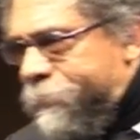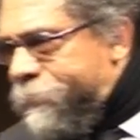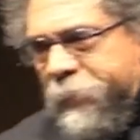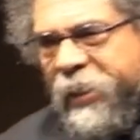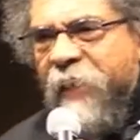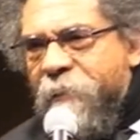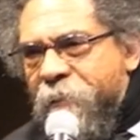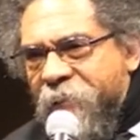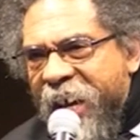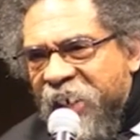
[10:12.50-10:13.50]
The
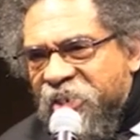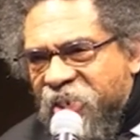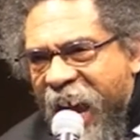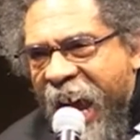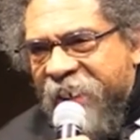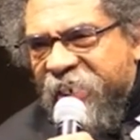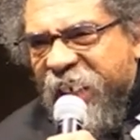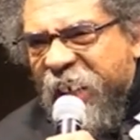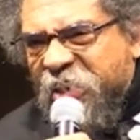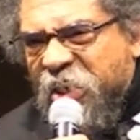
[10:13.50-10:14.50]

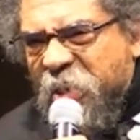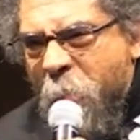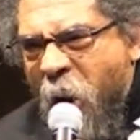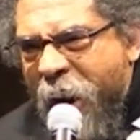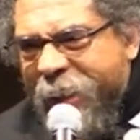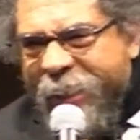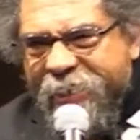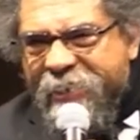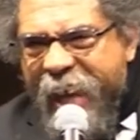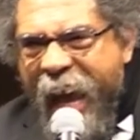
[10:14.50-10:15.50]
fetishizing of smartness
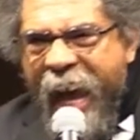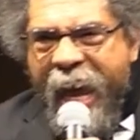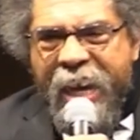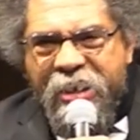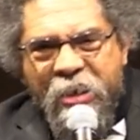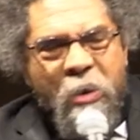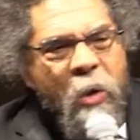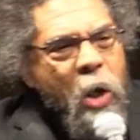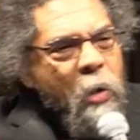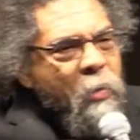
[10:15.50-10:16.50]
tied to
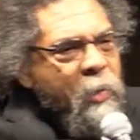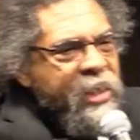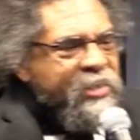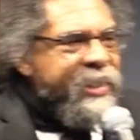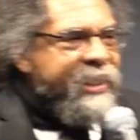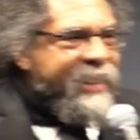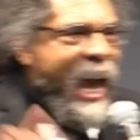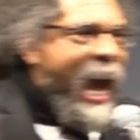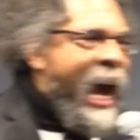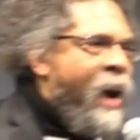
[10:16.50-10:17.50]
richness.
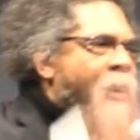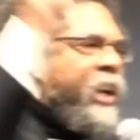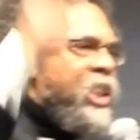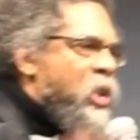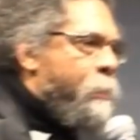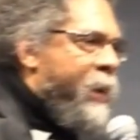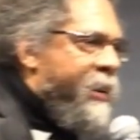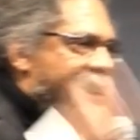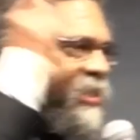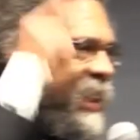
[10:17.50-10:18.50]
How
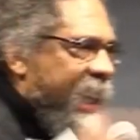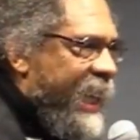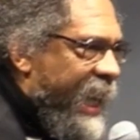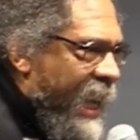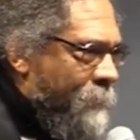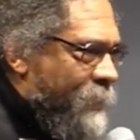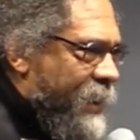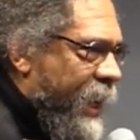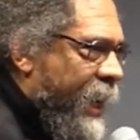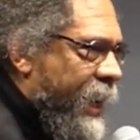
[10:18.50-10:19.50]
spiritually
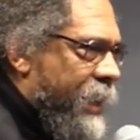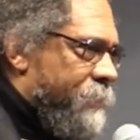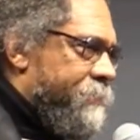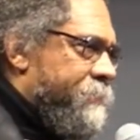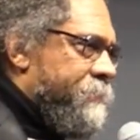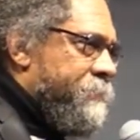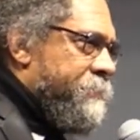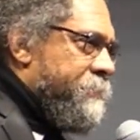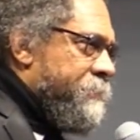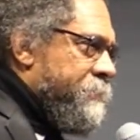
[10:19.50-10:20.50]
empty.
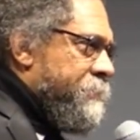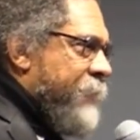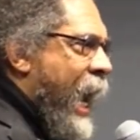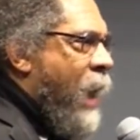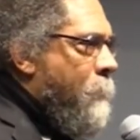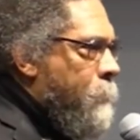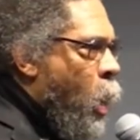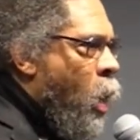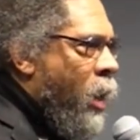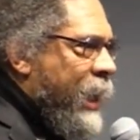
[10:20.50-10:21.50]
How
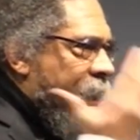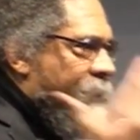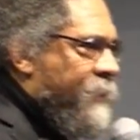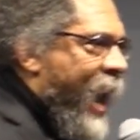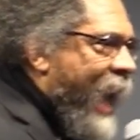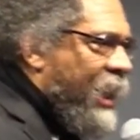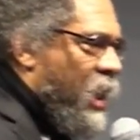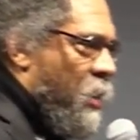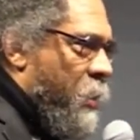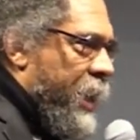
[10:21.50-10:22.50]
morally
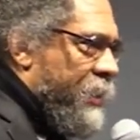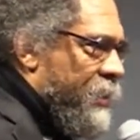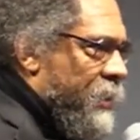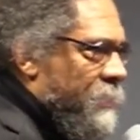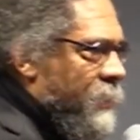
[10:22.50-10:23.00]
vacuous.